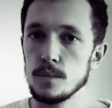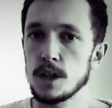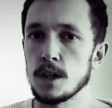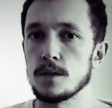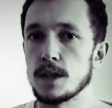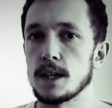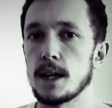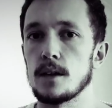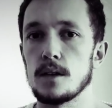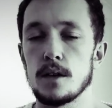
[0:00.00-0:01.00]
and you've sat
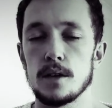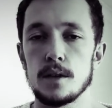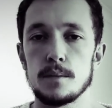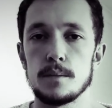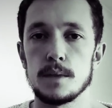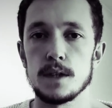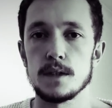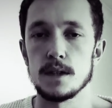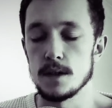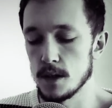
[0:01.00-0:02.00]
down and learned them, these
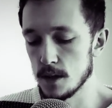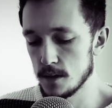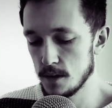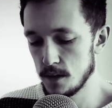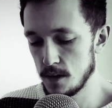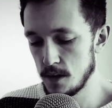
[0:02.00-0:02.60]
things,